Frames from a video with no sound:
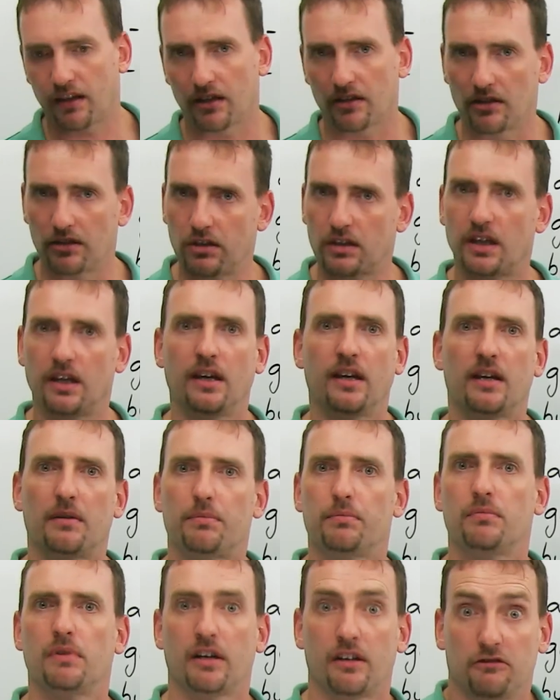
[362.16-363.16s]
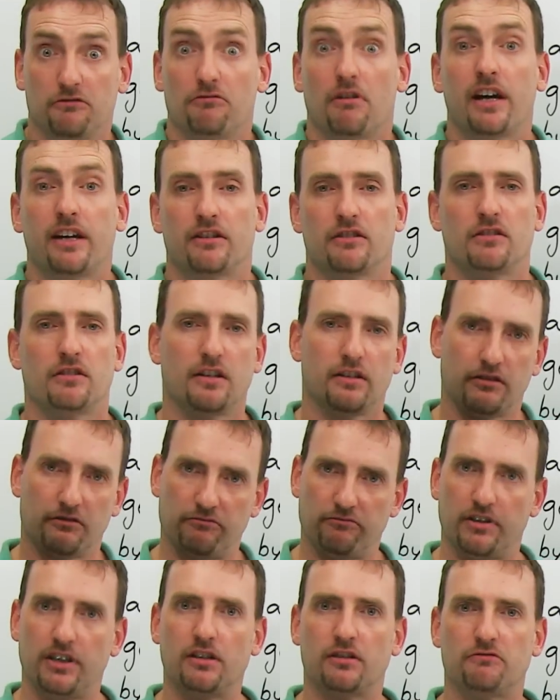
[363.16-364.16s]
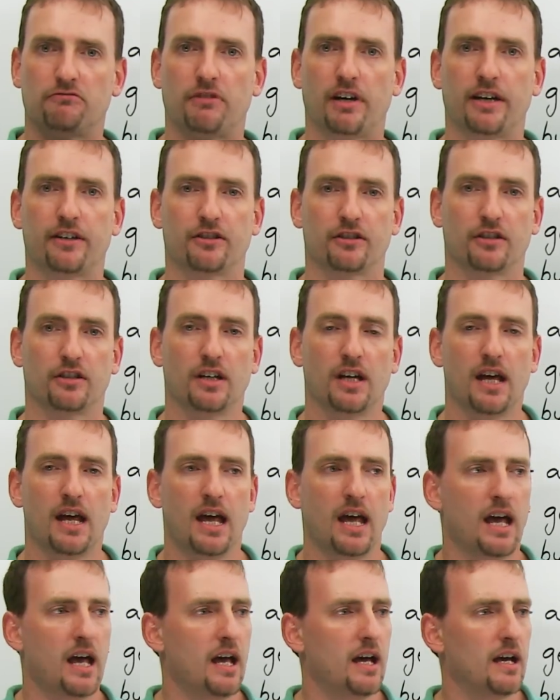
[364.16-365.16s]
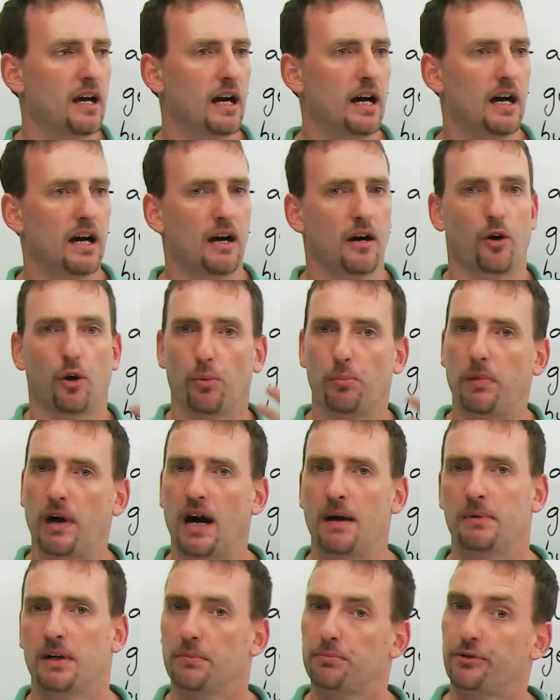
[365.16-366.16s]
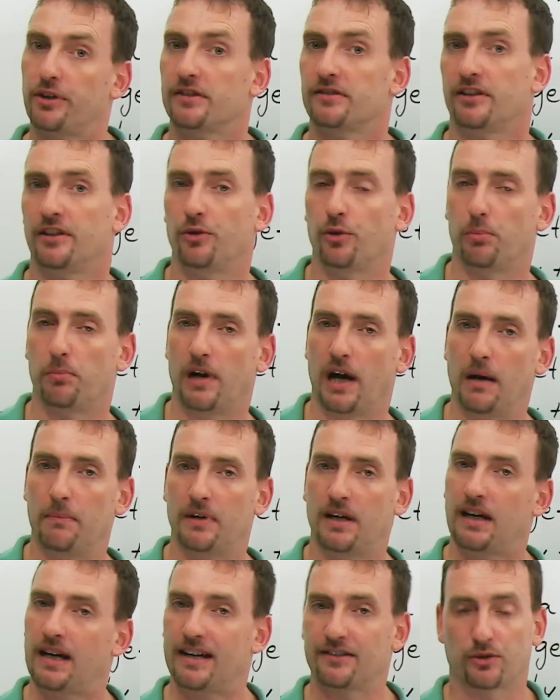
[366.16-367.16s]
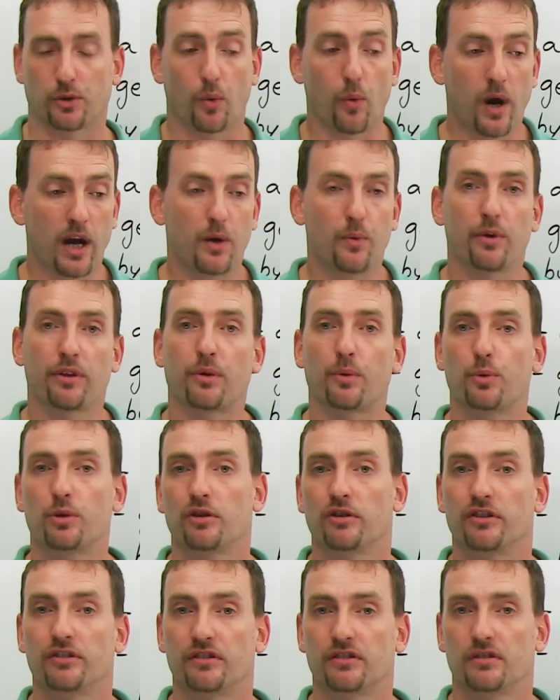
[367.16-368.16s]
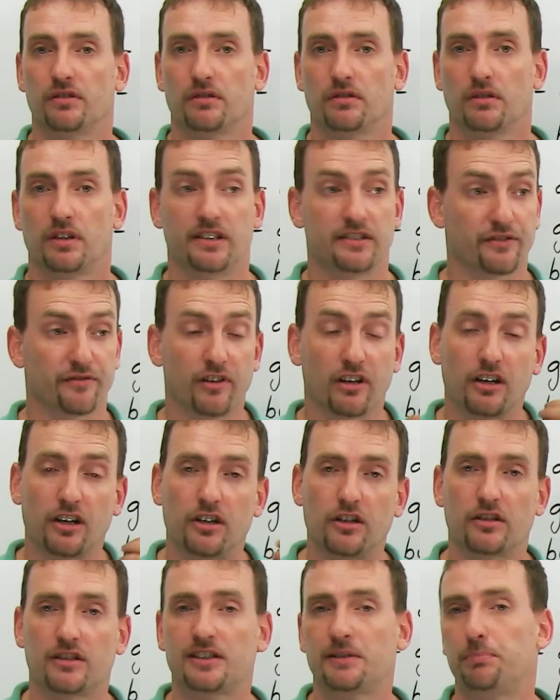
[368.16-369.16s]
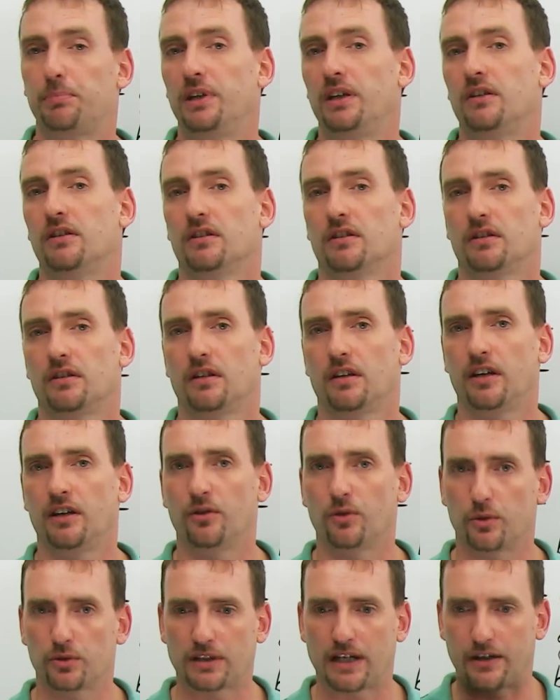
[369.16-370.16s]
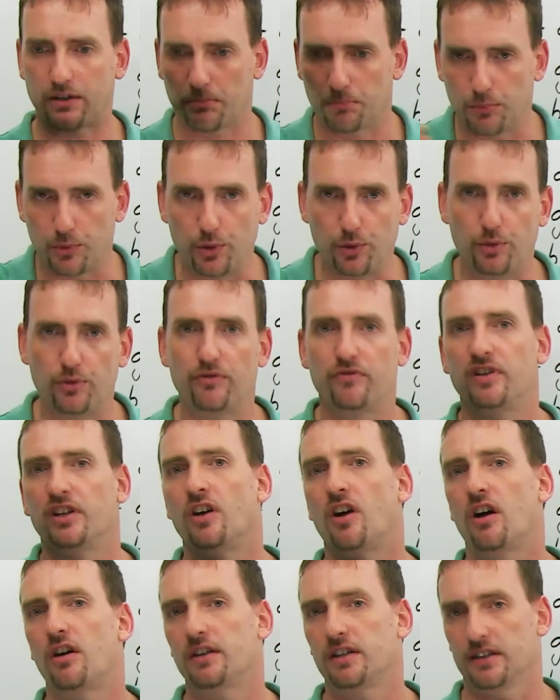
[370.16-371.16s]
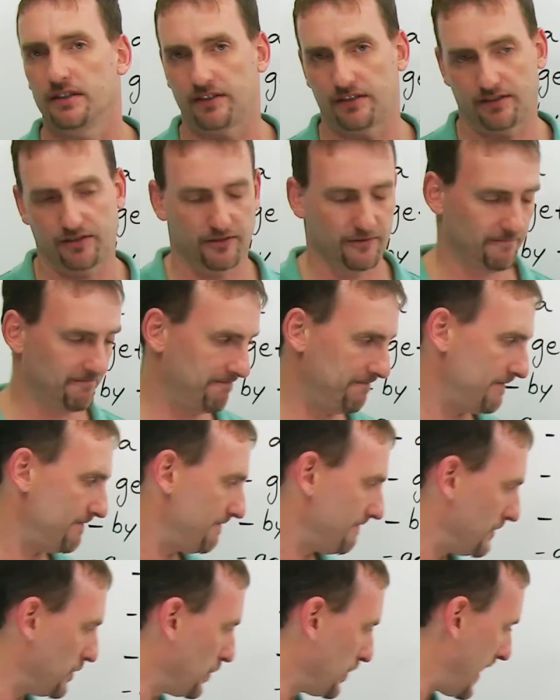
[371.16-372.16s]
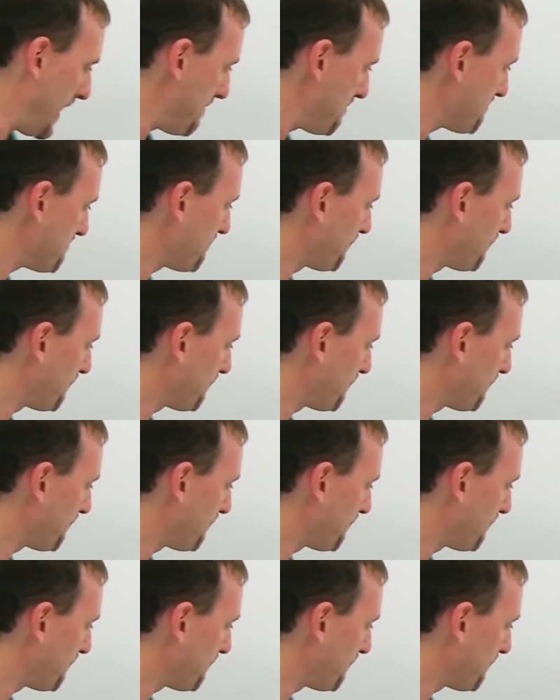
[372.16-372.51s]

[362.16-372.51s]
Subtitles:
they're looking at a writer, at a real writer. President Obama has a way with words. He's a very good speaker. He knows how to move an audience. Okay?